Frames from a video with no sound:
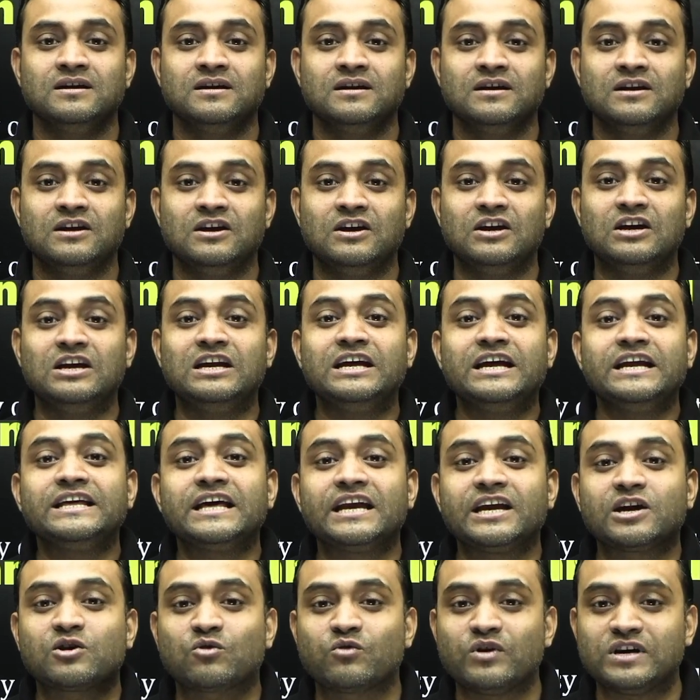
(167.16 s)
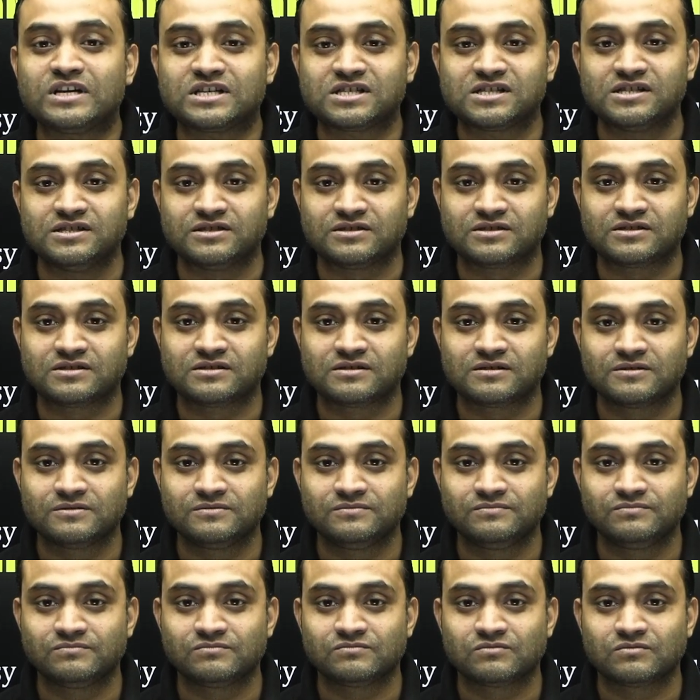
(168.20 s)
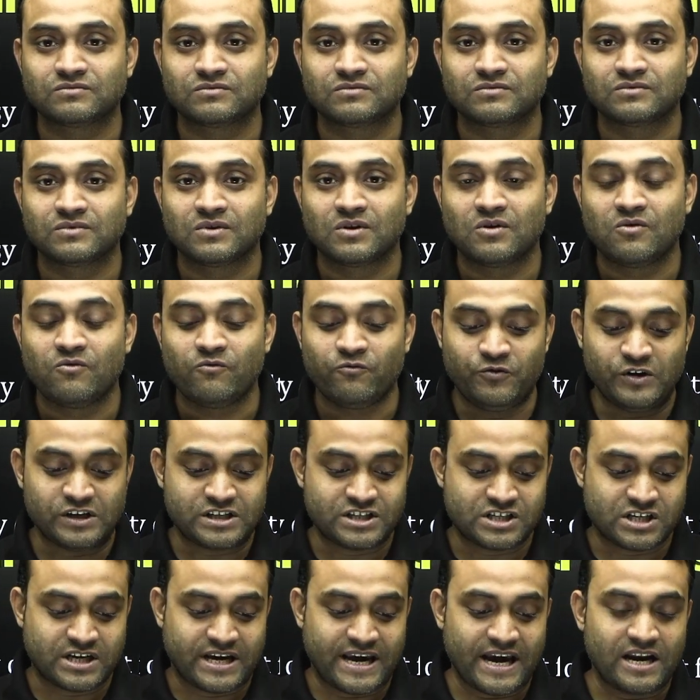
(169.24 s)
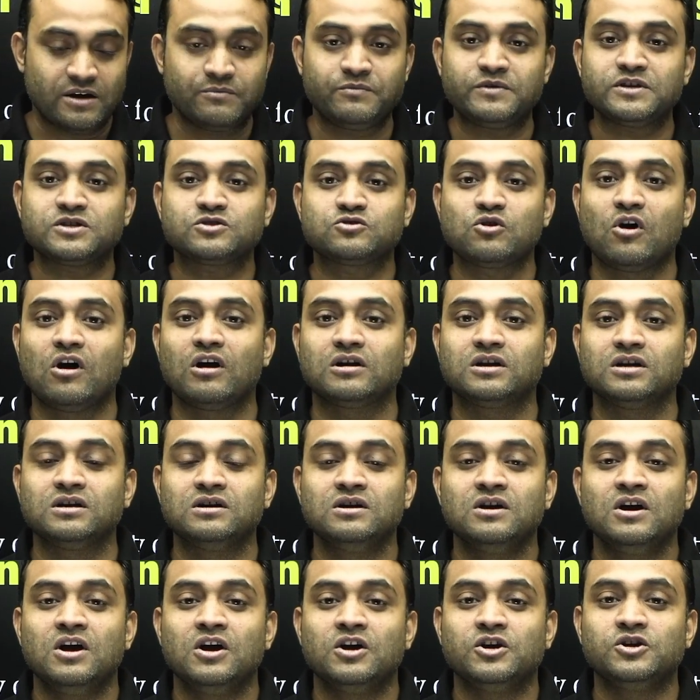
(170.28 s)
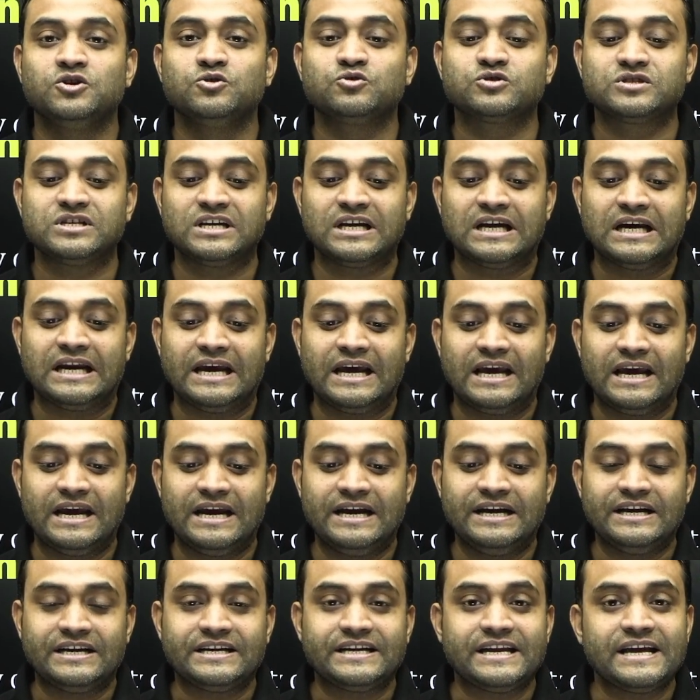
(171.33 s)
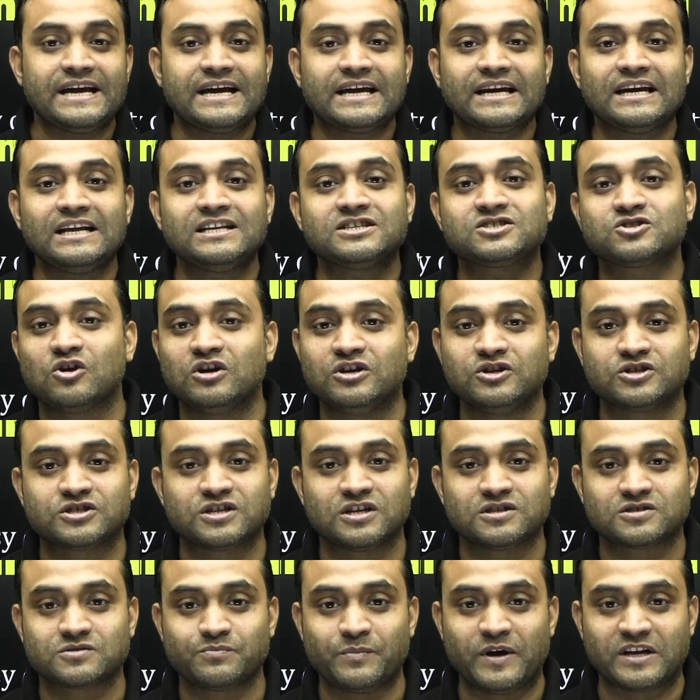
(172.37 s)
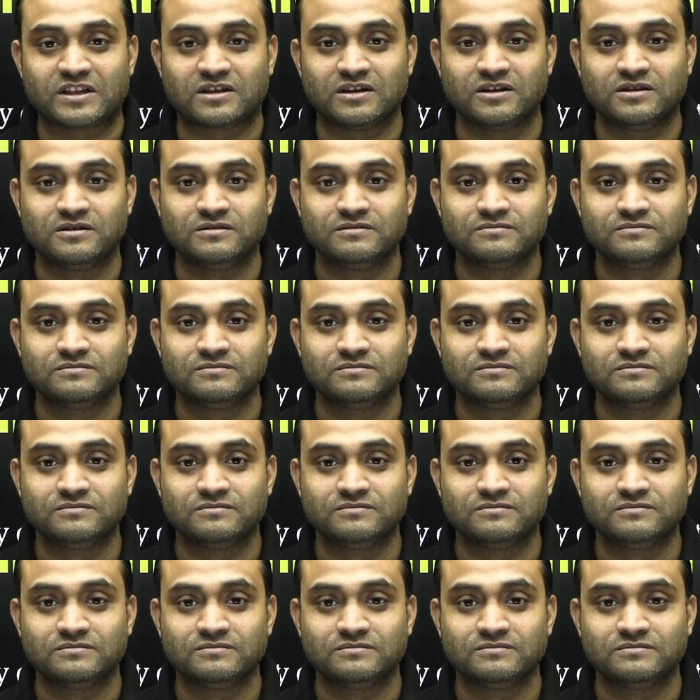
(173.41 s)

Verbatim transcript: linear equations, which can be solved using integral solutions method.